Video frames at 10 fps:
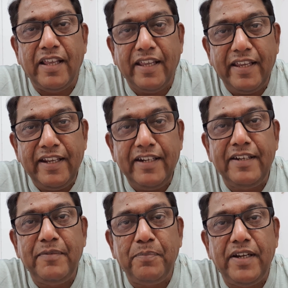
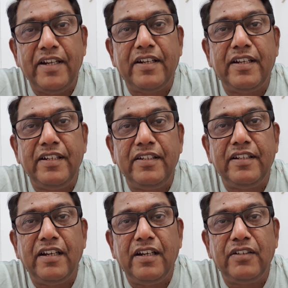in predicting
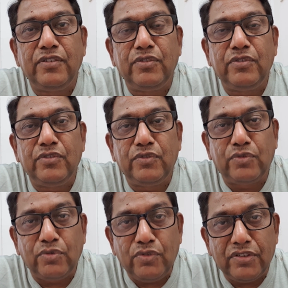the
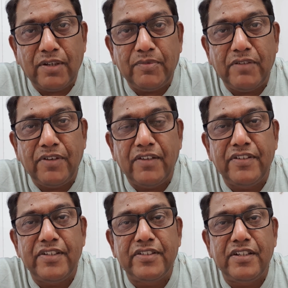source of the
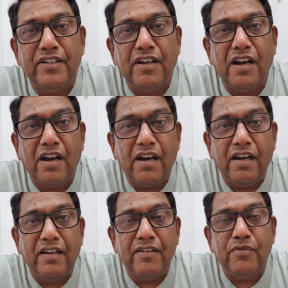vibration
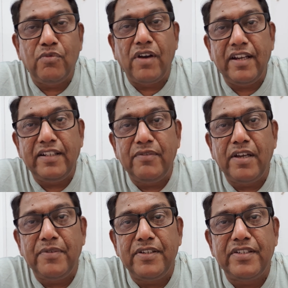or why the
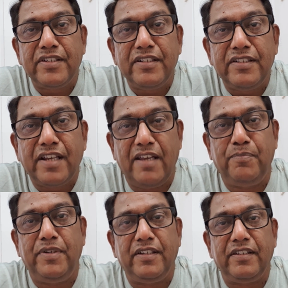vibration is
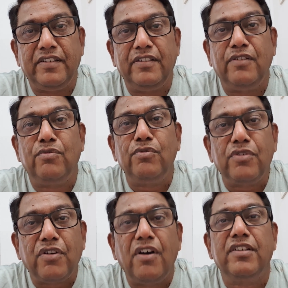happening, the
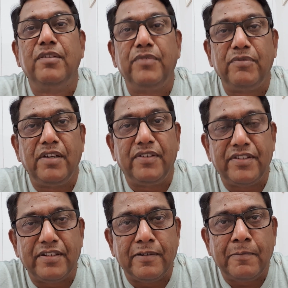root cause of the vibration.